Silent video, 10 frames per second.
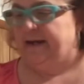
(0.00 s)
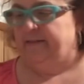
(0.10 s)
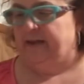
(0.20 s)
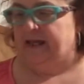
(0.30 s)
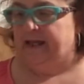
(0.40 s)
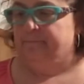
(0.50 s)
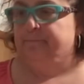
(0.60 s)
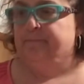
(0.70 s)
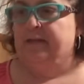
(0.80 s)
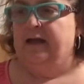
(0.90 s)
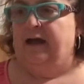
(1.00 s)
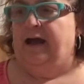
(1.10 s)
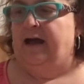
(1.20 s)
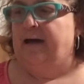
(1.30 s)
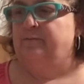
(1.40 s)
that another night.
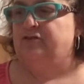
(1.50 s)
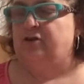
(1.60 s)
Um,